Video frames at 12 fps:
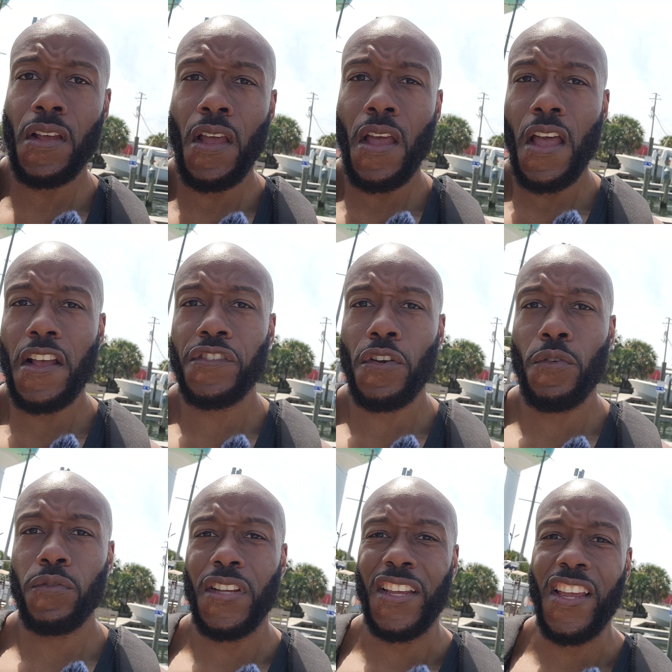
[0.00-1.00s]
so
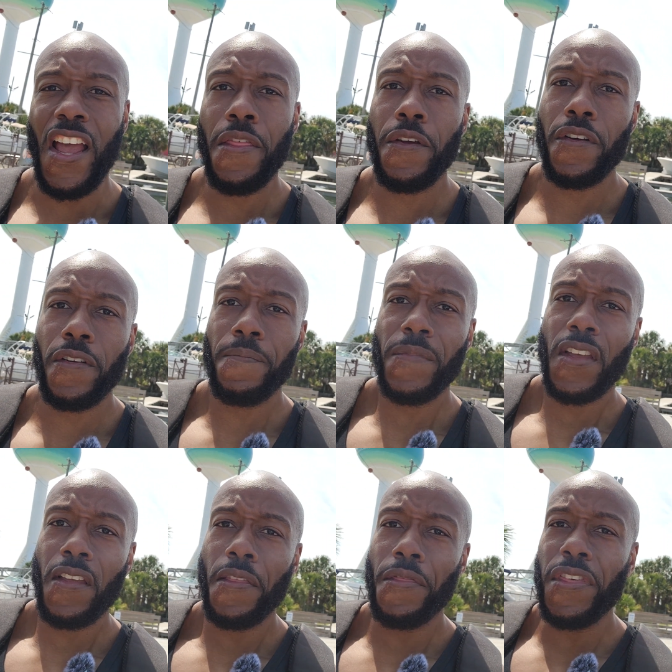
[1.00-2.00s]
together,
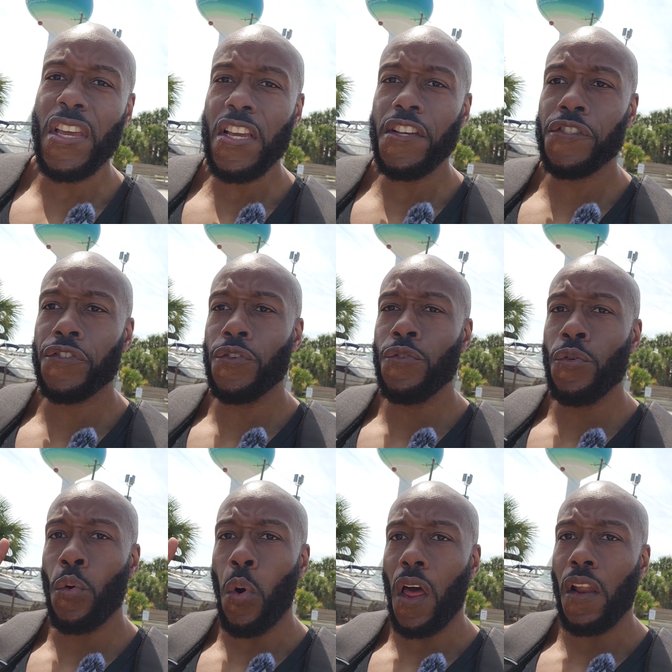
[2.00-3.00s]
these two
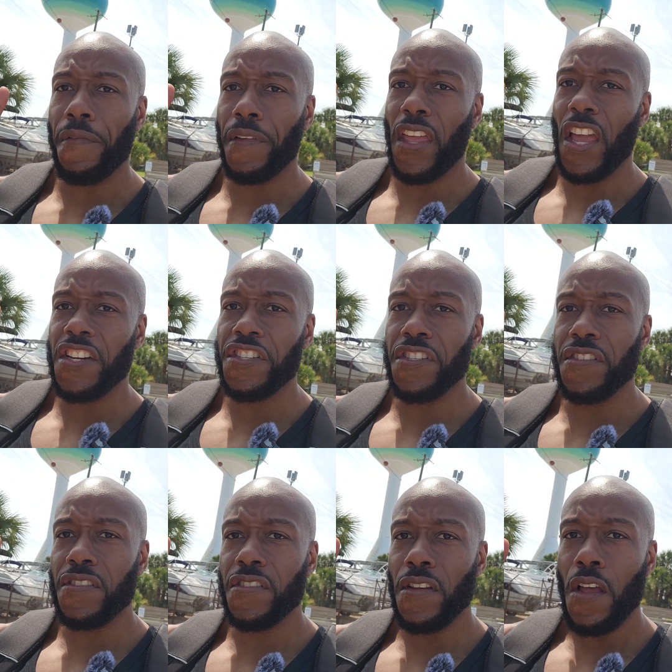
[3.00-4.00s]
qualifications
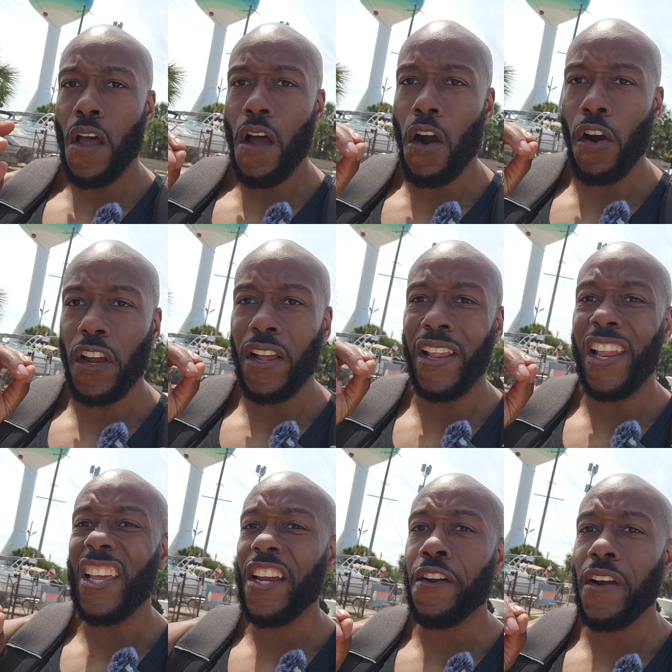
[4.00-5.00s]
are
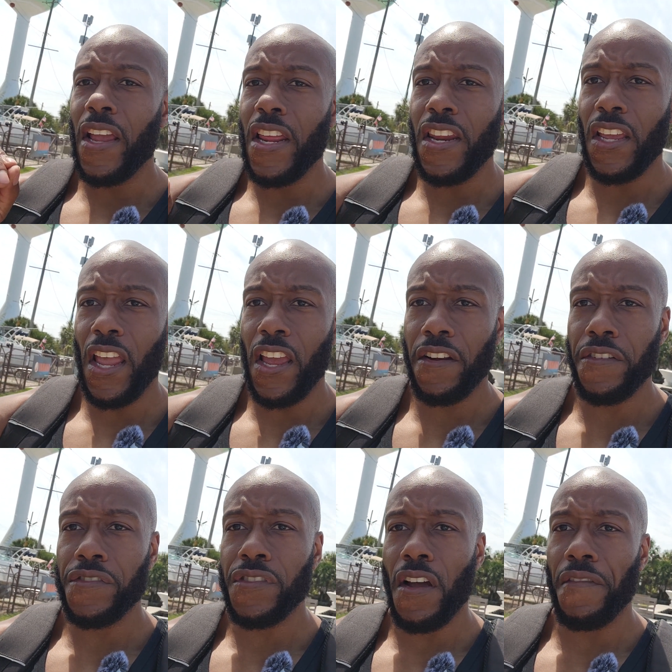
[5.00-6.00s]
clear indicators
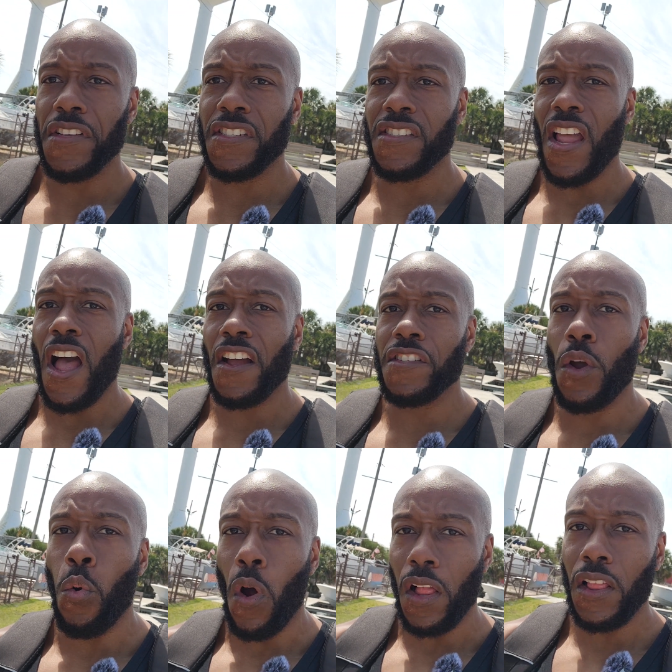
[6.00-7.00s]
of the stock's
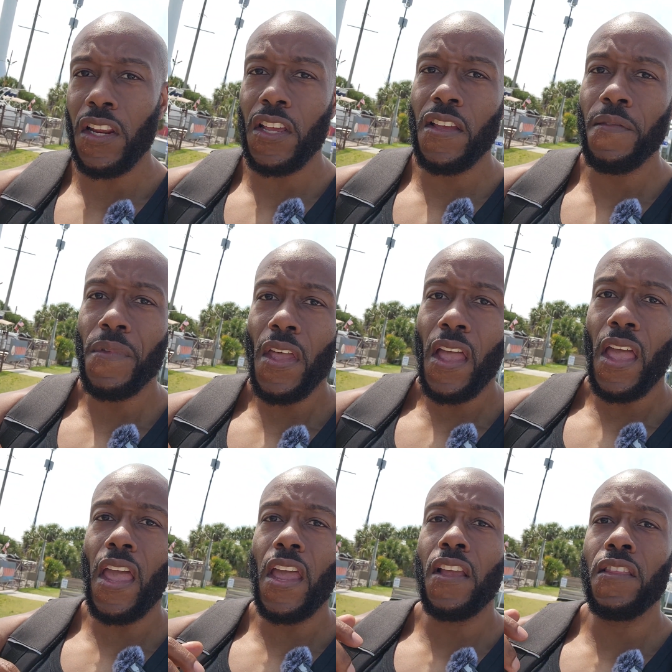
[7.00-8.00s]
quality
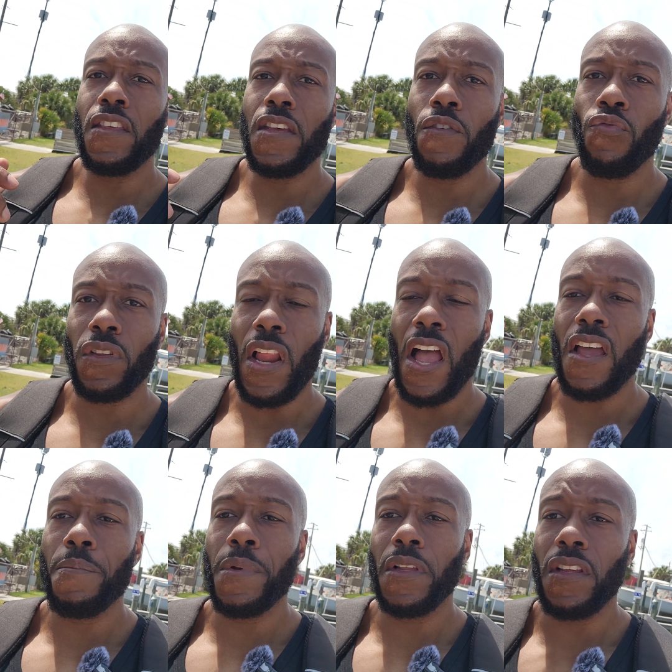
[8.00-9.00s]
and the
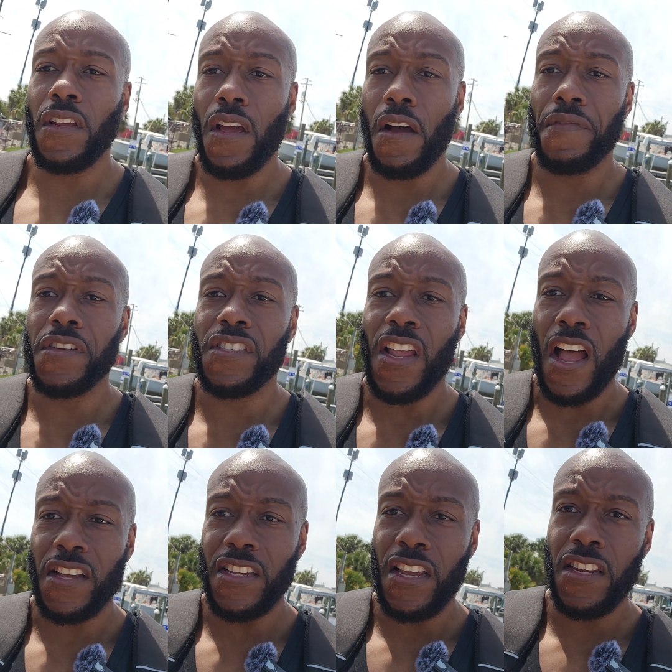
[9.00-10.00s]
reliability of the stock's
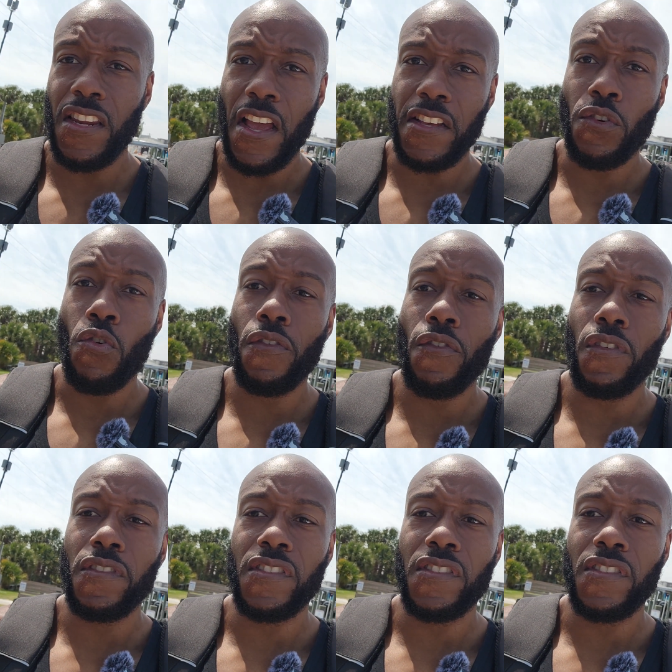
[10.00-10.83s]
index, or the stock's